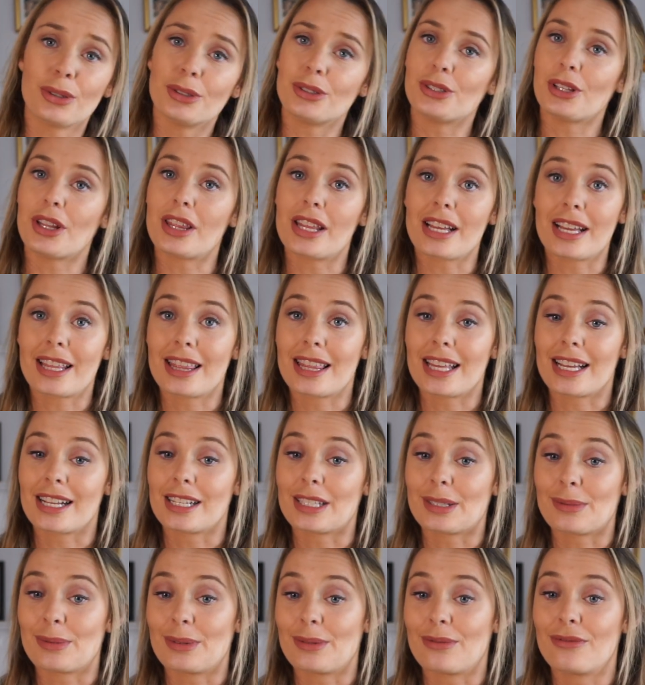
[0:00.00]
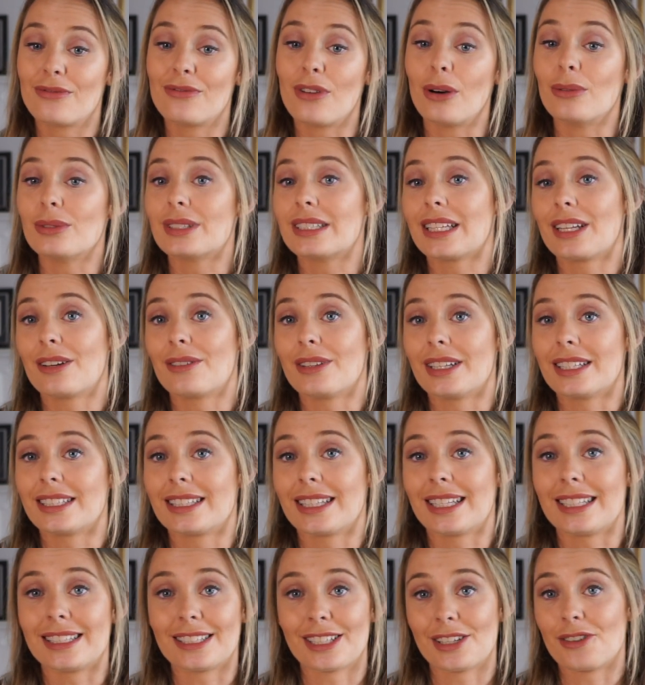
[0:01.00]
or do you think things were falsely on
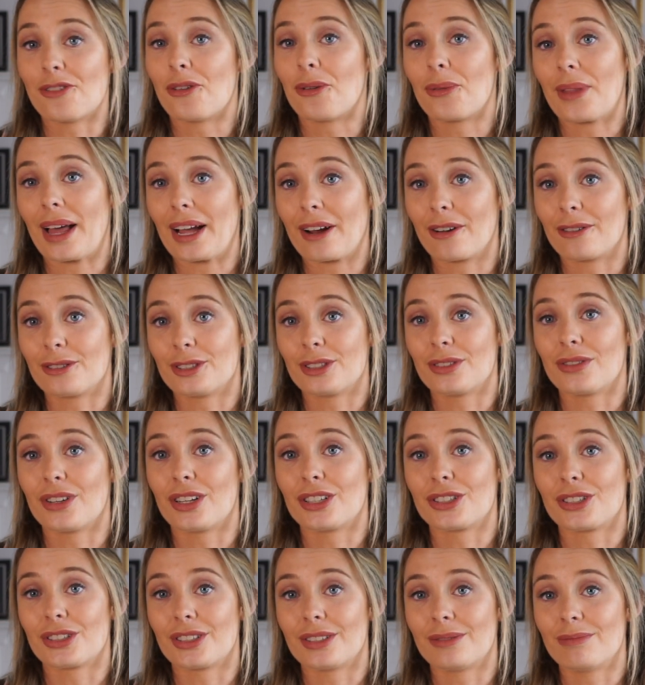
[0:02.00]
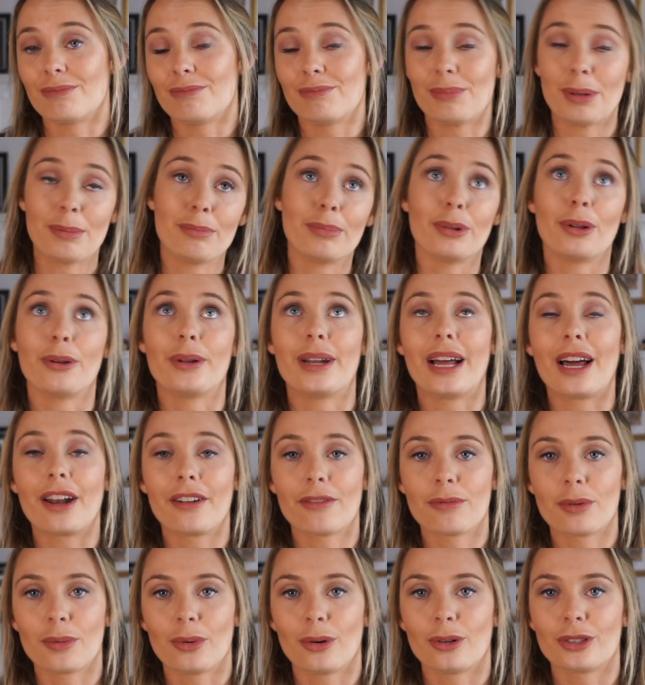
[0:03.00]
this list and not that controversial and a bit blown out
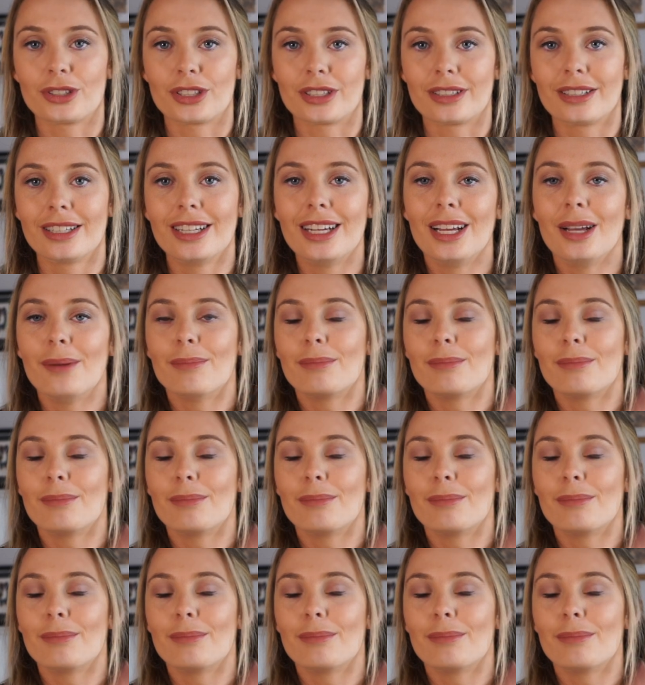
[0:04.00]
of proportion?